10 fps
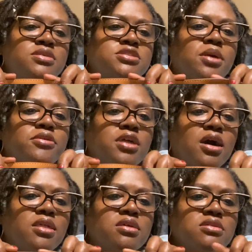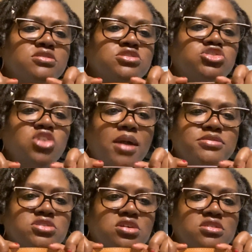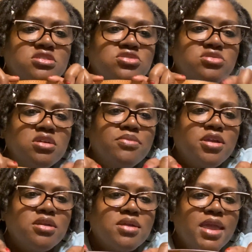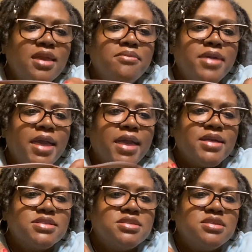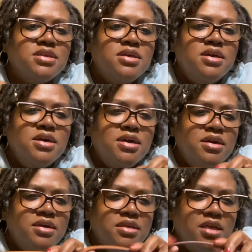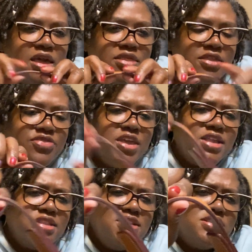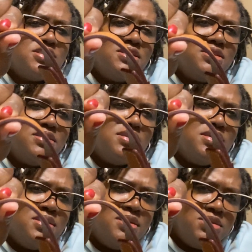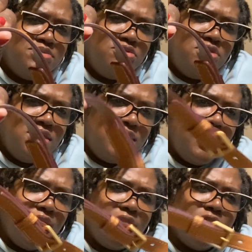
some of the other straps on the Dooney and Bourke handbags. And the thickness is pretty thick.